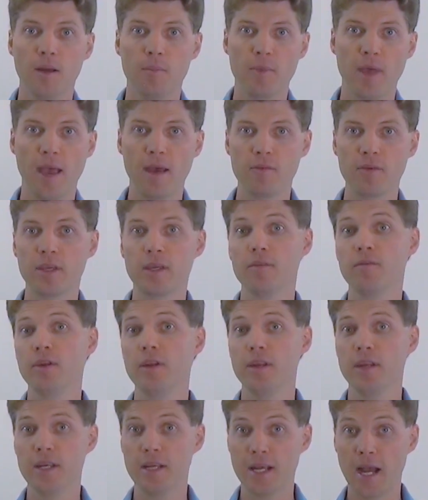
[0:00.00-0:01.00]
They haven't
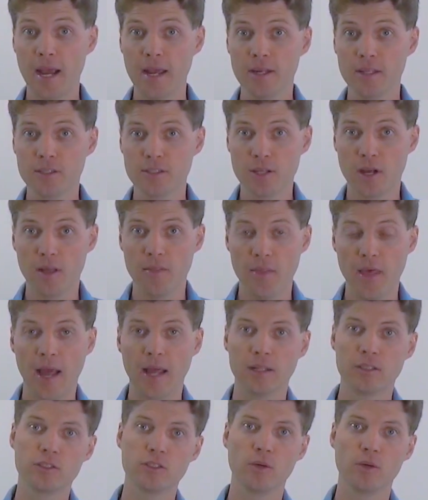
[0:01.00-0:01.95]
given any guidance on that.